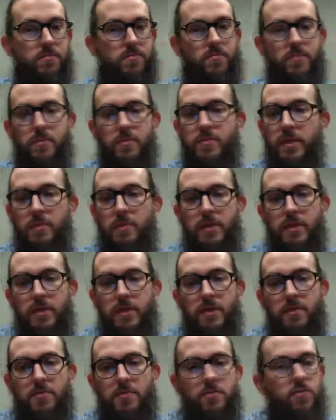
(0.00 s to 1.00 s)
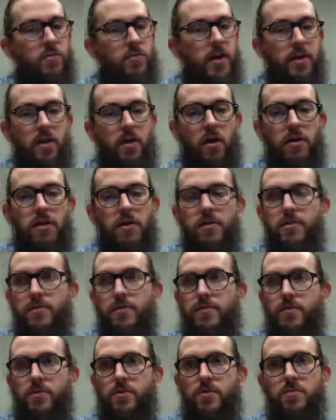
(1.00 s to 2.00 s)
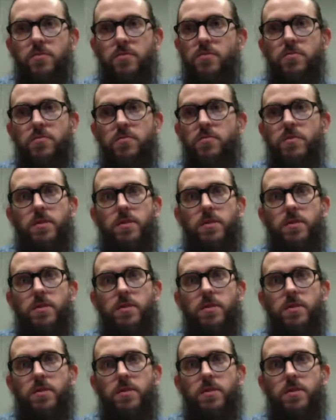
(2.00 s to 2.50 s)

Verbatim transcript: Maybe the right audience for you